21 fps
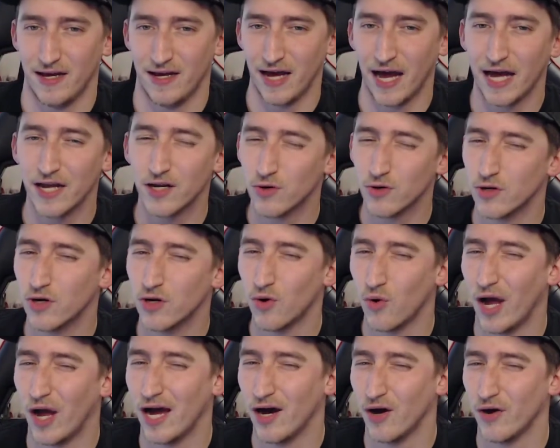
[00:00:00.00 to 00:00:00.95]
I don't
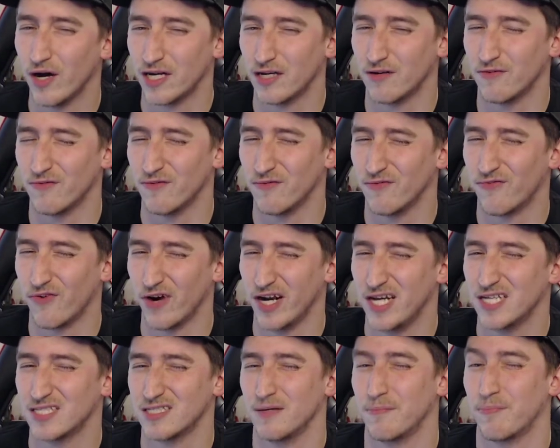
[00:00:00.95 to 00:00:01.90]
know how I can
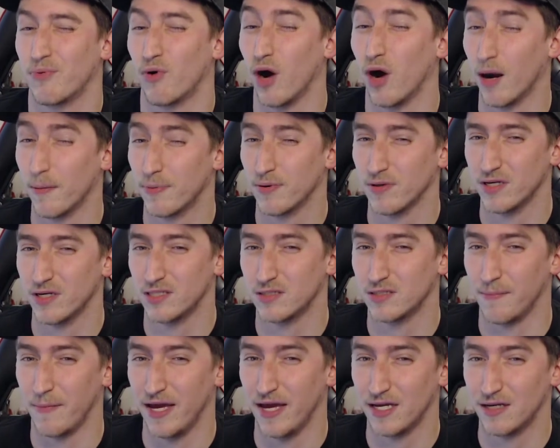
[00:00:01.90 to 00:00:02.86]
phrase it properly
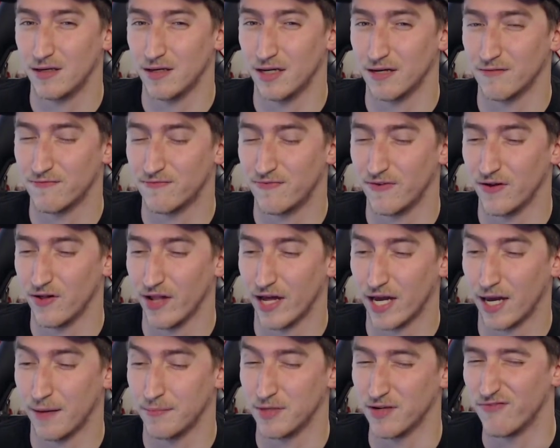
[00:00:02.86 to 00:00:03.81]
to make it feel
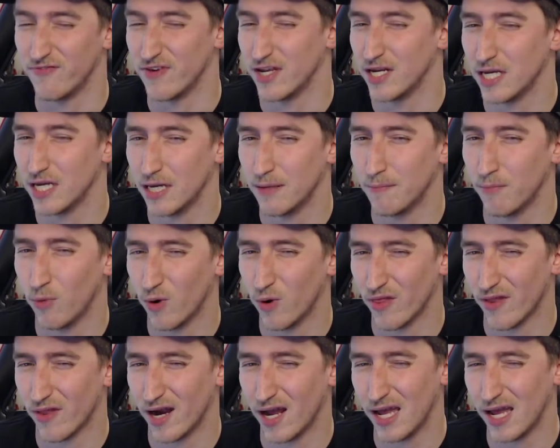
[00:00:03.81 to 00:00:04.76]
like I'm defending it more
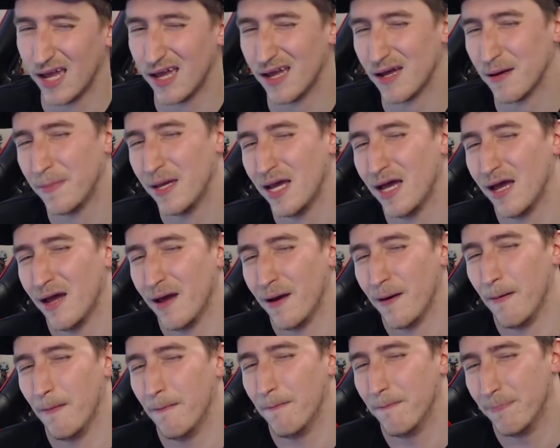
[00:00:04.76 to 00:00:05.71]
than I am,
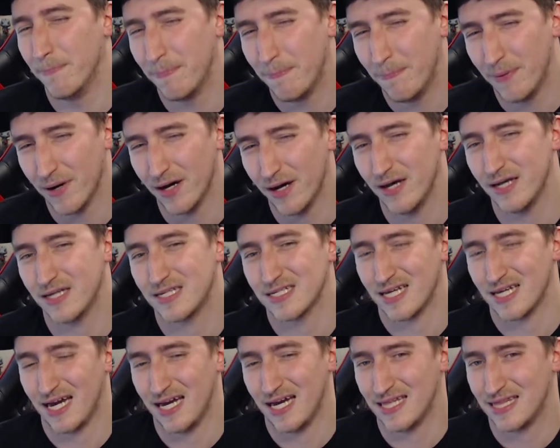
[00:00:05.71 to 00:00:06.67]
but
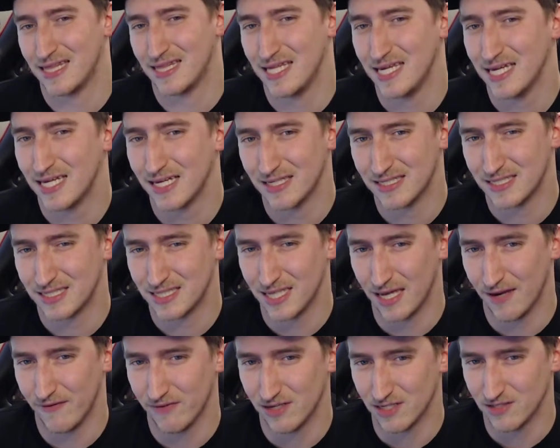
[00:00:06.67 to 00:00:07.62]
I think a
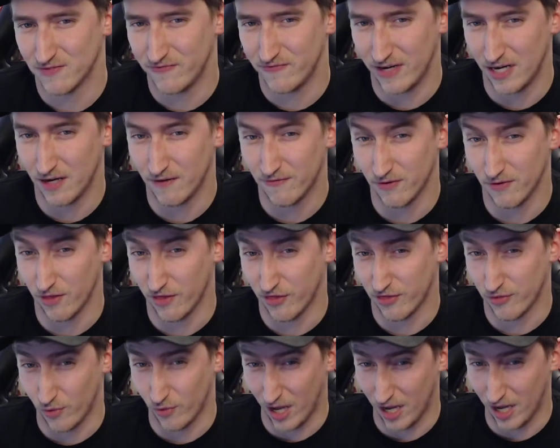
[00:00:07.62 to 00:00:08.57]
seven is fair for the
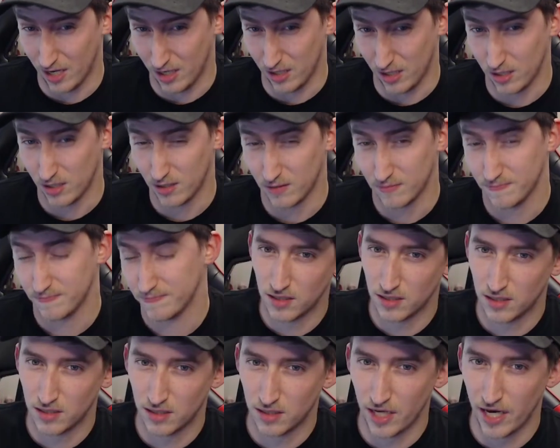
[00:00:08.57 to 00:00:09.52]
threat here.
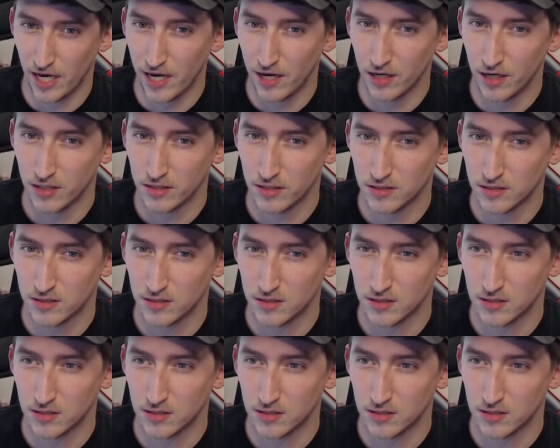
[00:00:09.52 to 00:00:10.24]
Scares.